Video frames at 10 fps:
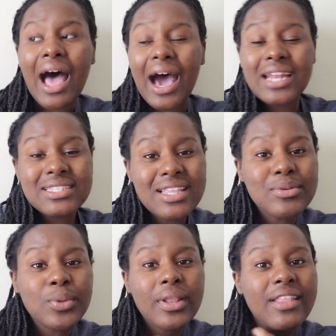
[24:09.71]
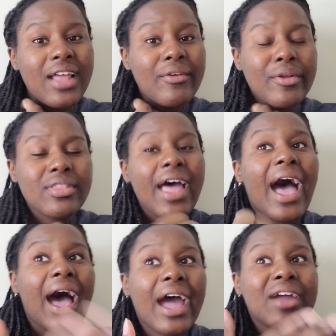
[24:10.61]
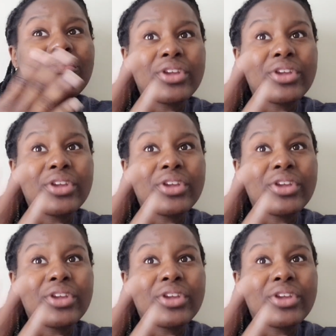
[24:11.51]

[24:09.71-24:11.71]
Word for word: honestly that was one thing that I, that I